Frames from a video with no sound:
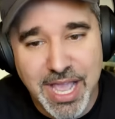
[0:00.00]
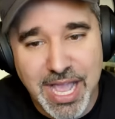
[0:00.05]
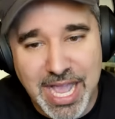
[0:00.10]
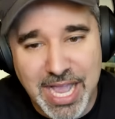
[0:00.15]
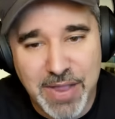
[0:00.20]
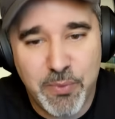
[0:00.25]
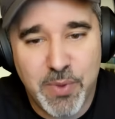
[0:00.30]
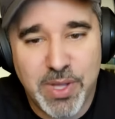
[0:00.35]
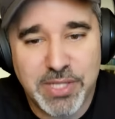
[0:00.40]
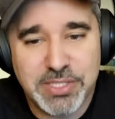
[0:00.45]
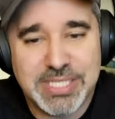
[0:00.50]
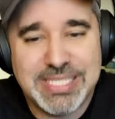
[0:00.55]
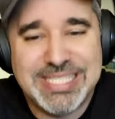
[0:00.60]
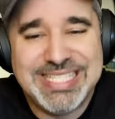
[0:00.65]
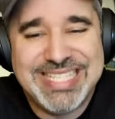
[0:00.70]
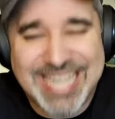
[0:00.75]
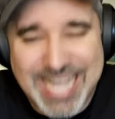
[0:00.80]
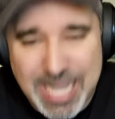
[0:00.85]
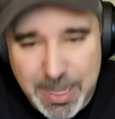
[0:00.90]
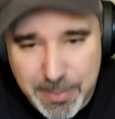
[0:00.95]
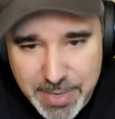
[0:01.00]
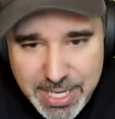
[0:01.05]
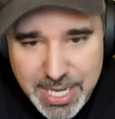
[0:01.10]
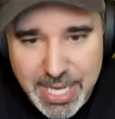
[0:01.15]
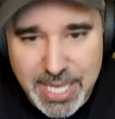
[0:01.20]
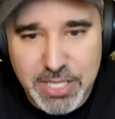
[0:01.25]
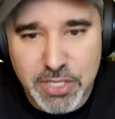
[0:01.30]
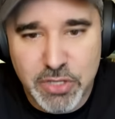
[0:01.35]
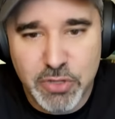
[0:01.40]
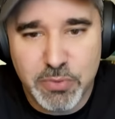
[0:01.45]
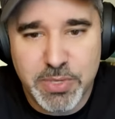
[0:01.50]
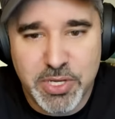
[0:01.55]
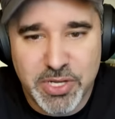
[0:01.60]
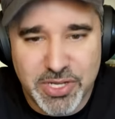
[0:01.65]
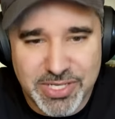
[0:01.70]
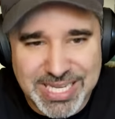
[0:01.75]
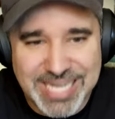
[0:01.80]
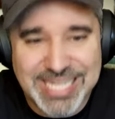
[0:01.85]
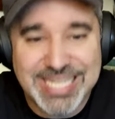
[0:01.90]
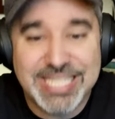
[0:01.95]
I want to dominate you
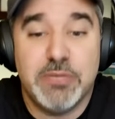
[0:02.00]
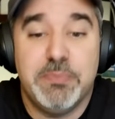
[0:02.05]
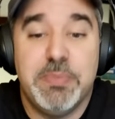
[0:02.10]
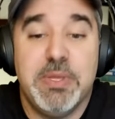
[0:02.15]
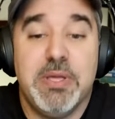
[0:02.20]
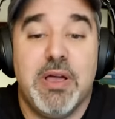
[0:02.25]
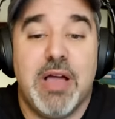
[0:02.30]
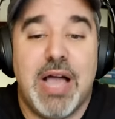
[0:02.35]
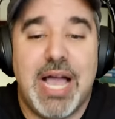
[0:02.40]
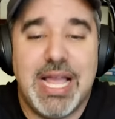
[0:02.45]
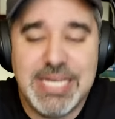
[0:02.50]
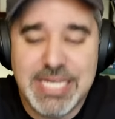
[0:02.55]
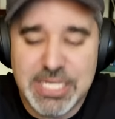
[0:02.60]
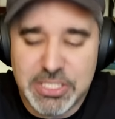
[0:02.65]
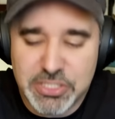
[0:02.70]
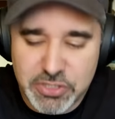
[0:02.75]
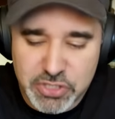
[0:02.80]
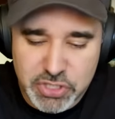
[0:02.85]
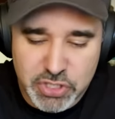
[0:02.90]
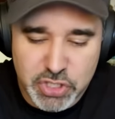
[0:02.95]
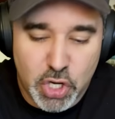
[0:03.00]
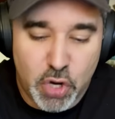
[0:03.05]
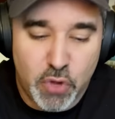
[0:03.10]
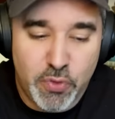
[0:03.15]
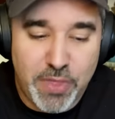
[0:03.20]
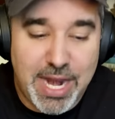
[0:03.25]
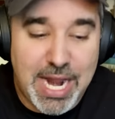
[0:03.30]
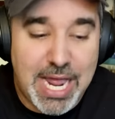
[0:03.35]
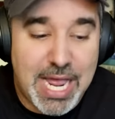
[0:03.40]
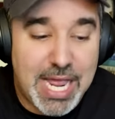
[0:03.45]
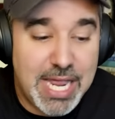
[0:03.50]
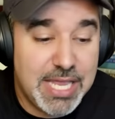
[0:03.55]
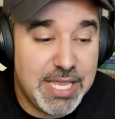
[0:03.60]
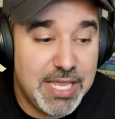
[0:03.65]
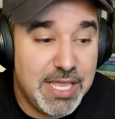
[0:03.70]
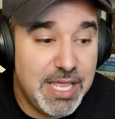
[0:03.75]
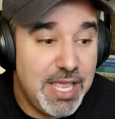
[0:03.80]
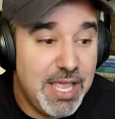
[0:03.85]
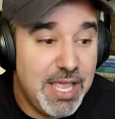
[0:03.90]
because I need to be, I need to show that I